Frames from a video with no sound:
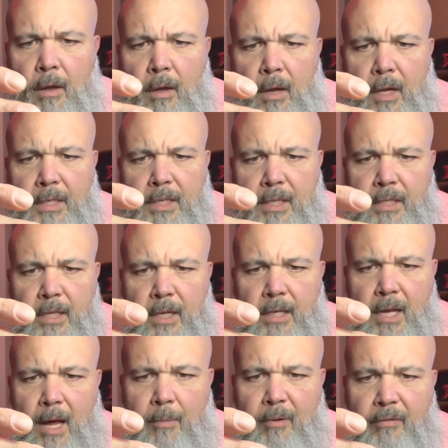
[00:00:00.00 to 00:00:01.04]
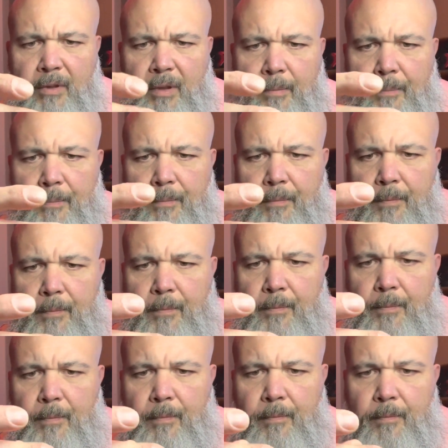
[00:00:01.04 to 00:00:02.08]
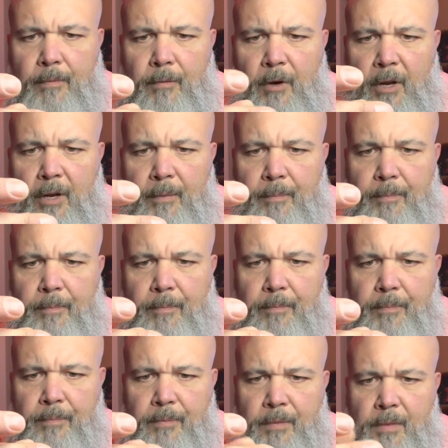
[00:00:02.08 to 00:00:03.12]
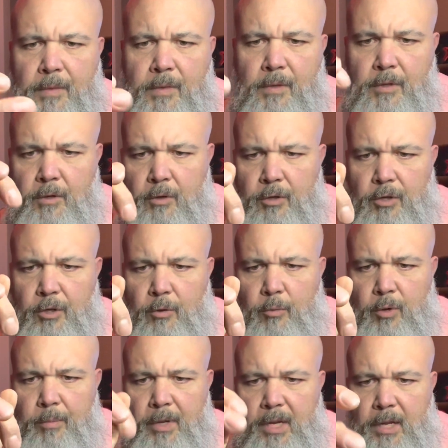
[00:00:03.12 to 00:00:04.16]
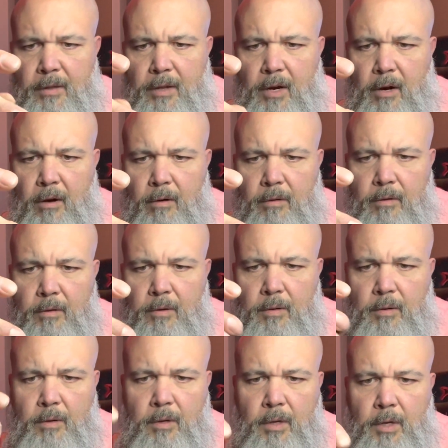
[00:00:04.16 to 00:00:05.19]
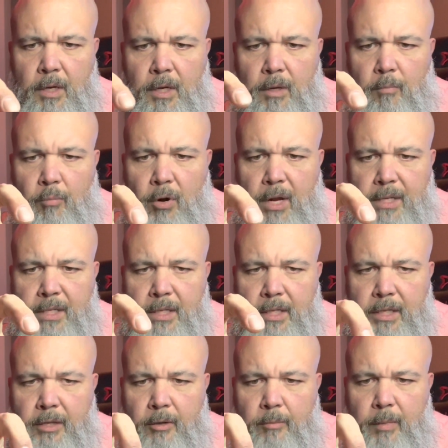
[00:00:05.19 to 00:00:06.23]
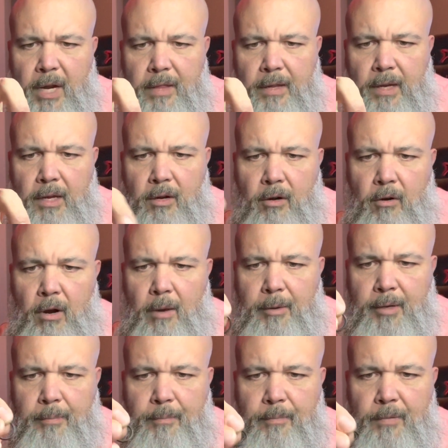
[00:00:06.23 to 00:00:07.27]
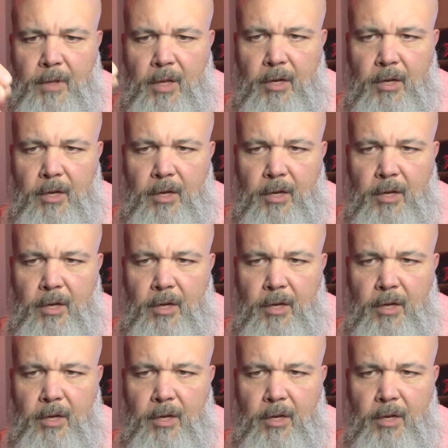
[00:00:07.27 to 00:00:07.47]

that sits on top of it, right? So your tube would be in there, compressed and sealed by the inner grommet. Then